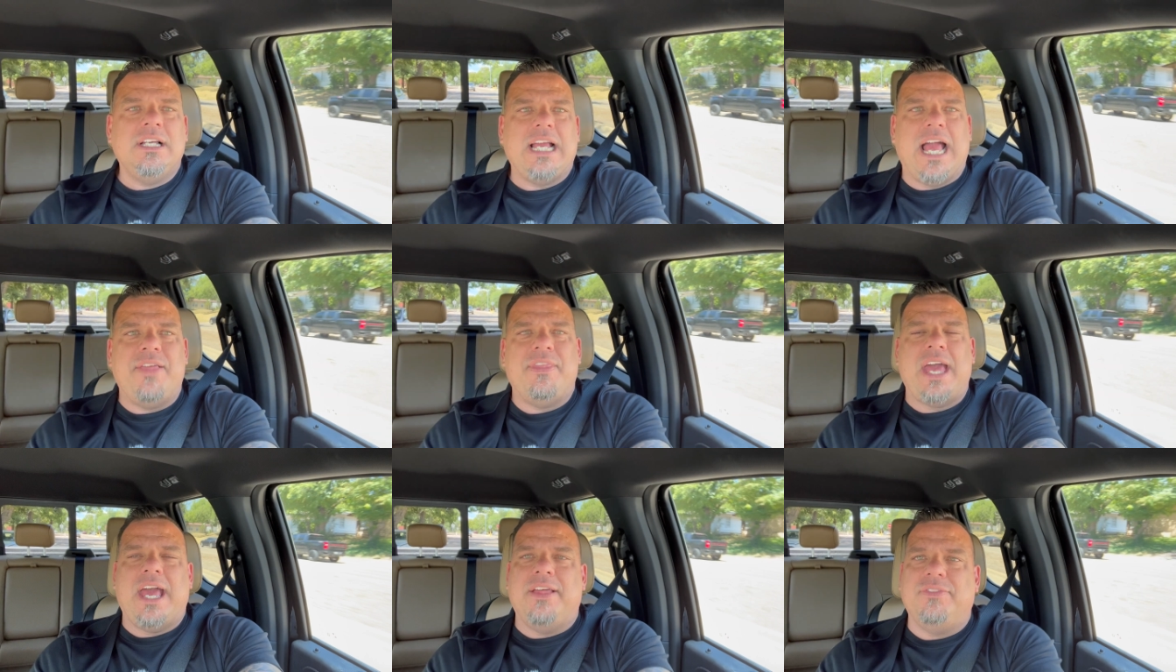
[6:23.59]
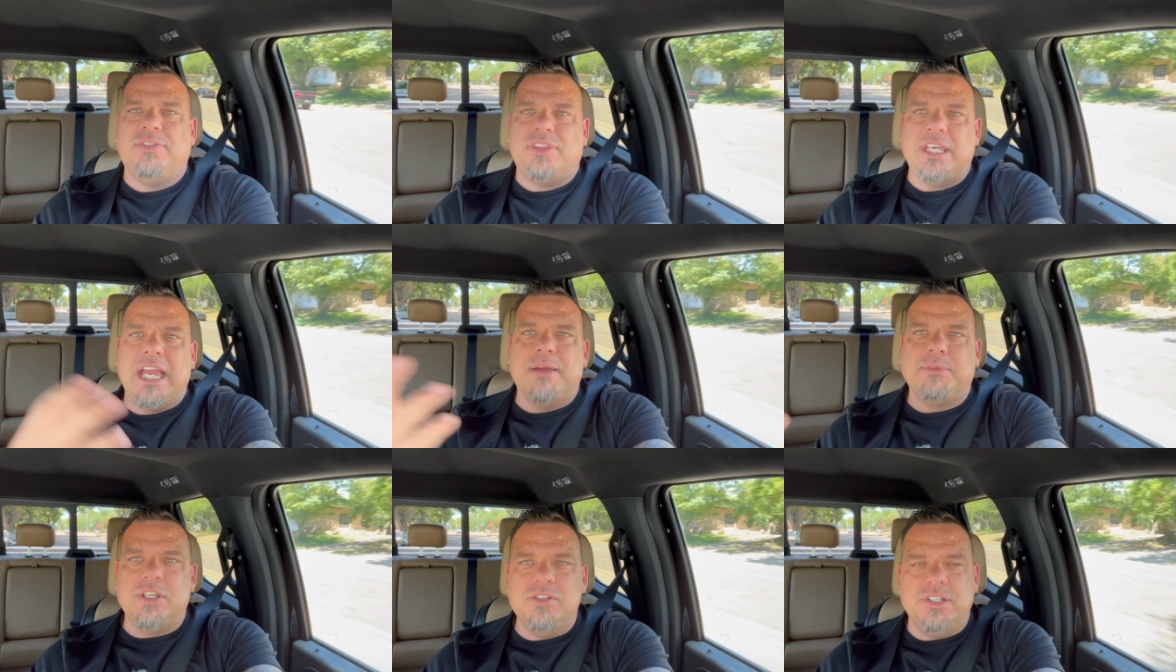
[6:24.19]
and then the
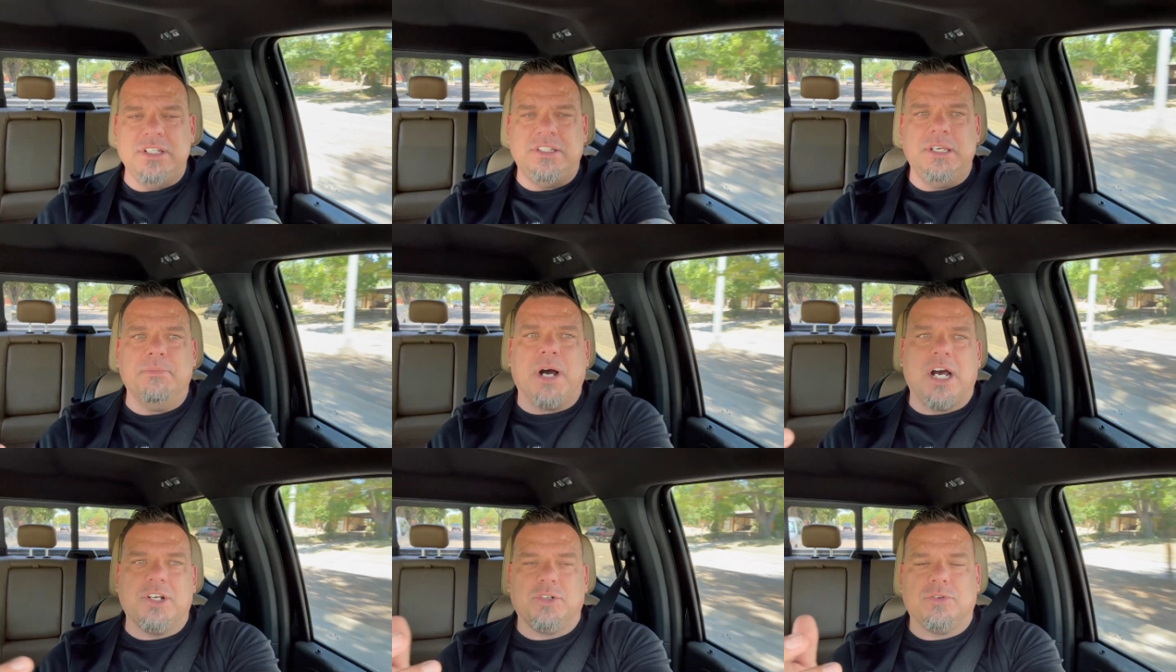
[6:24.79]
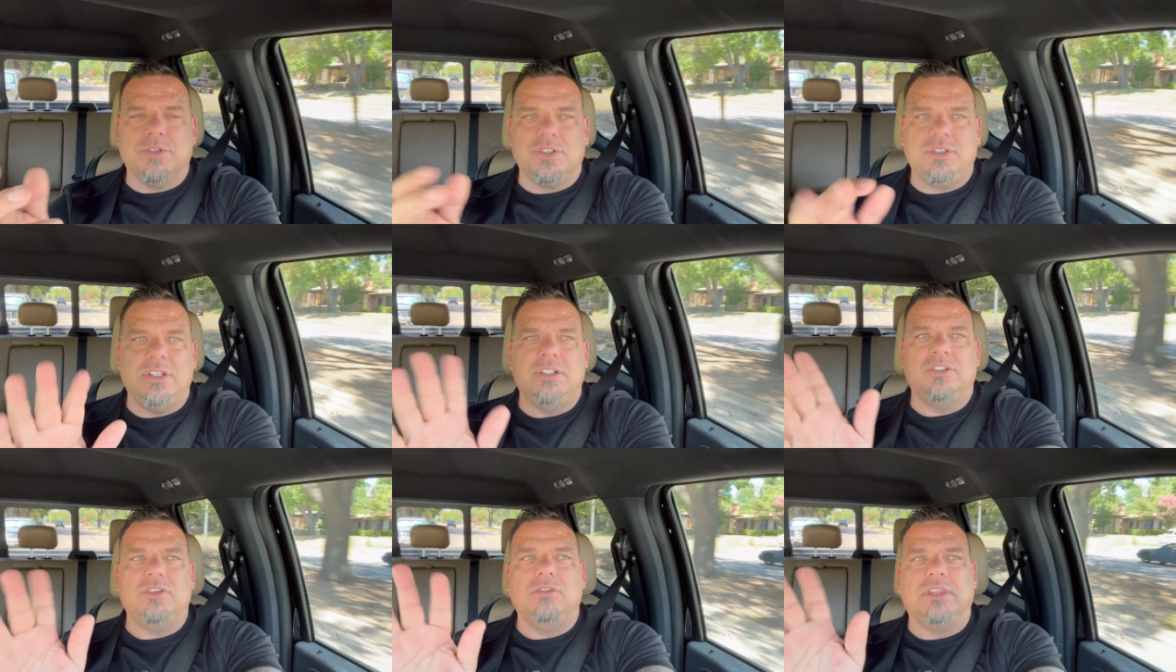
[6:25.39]
MQTT modules
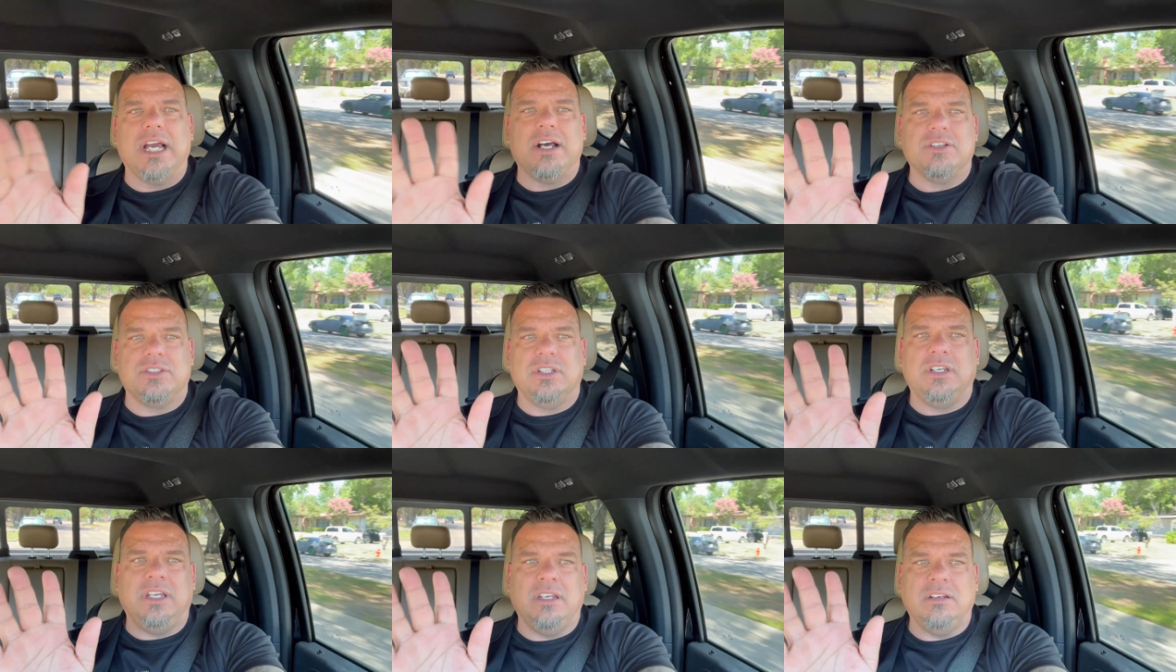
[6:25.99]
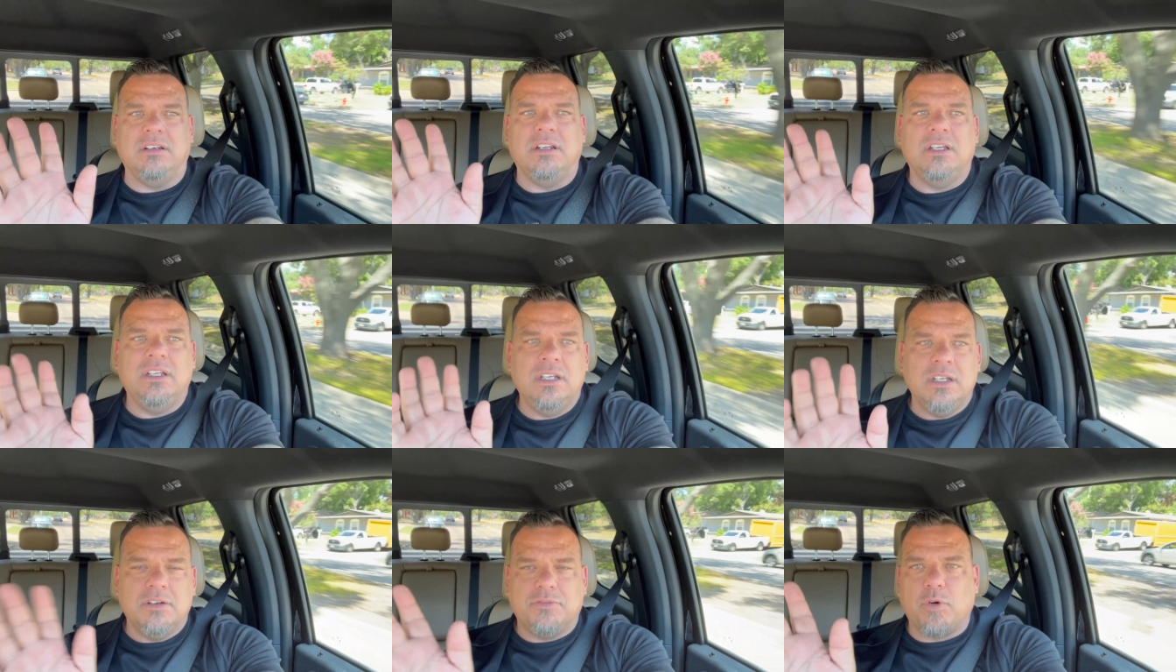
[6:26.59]
in
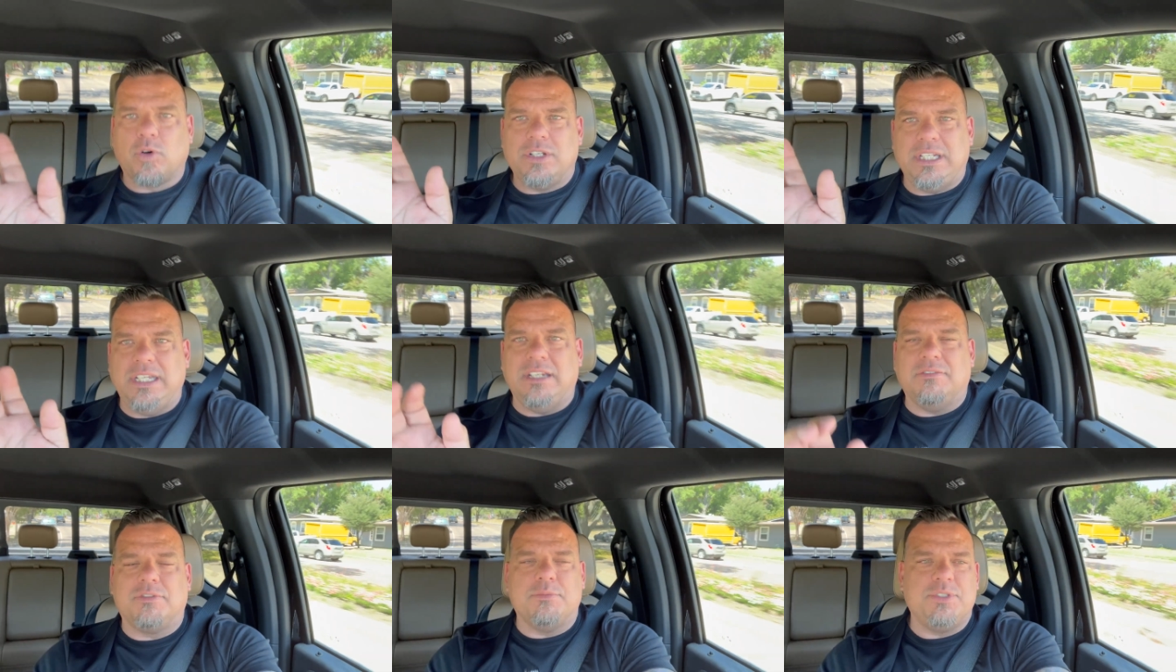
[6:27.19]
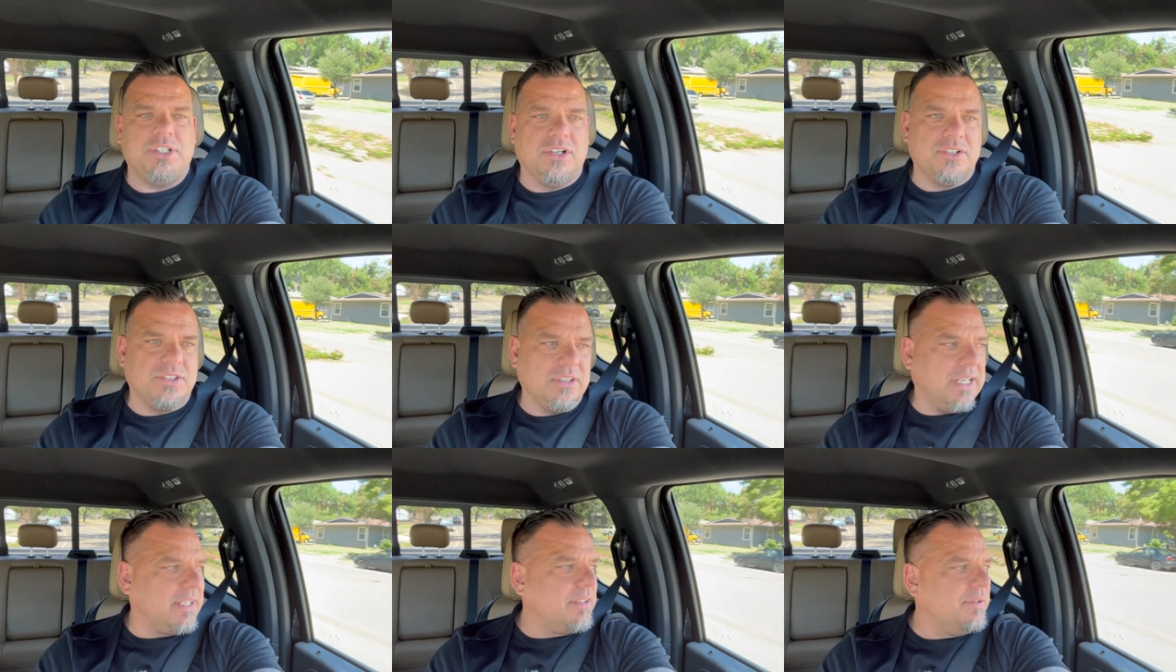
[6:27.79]
2014 from CirrusLink.